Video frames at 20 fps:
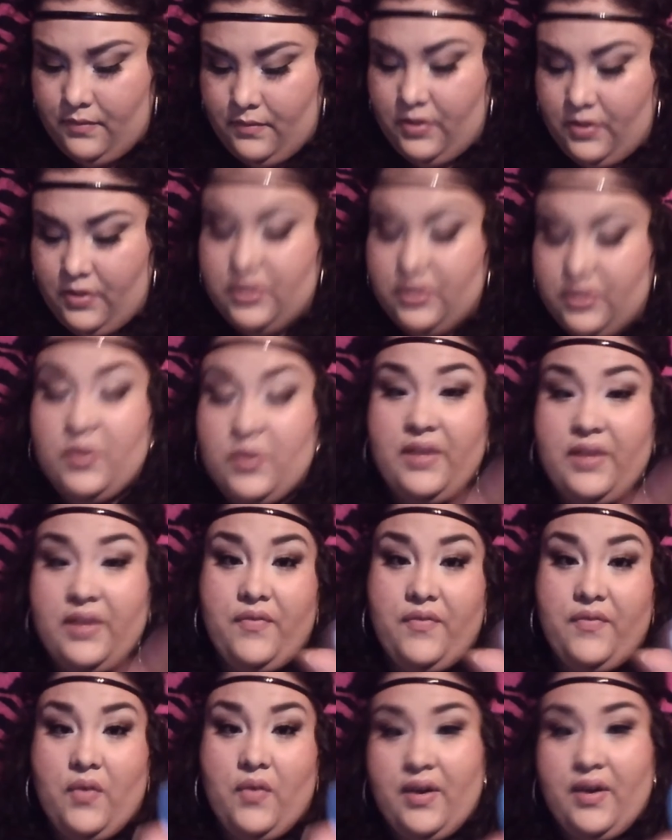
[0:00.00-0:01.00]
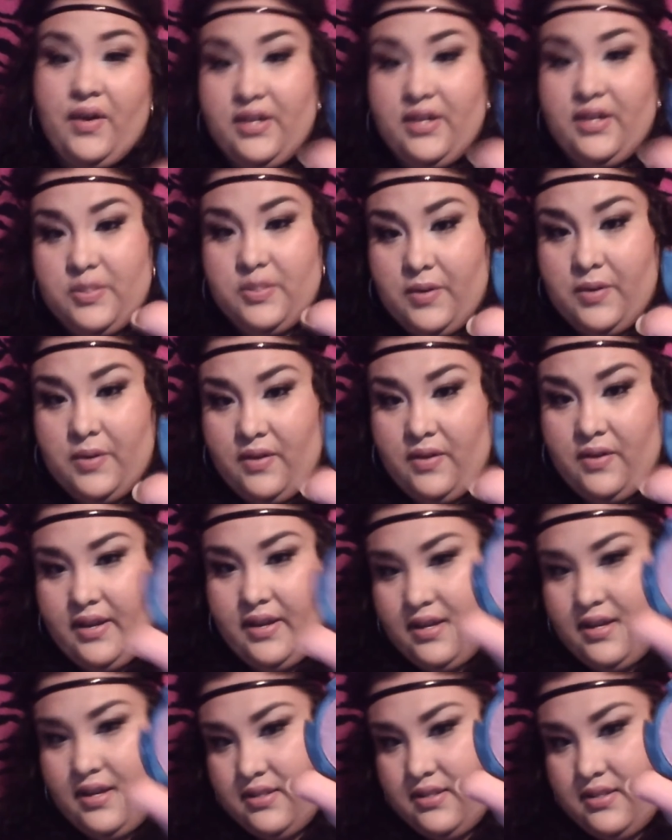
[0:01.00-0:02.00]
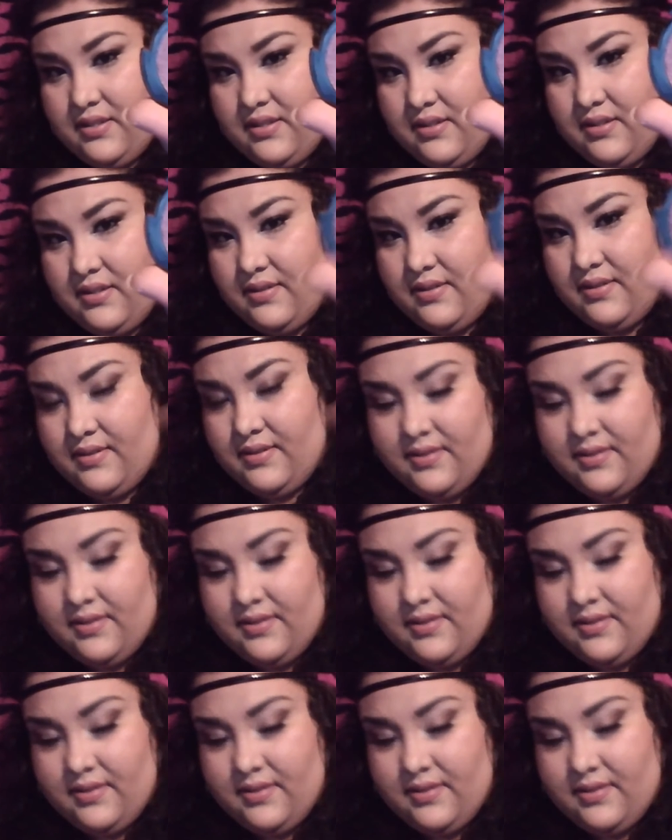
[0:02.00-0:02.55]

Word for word: Or it's 24 and it's pearl, I guess.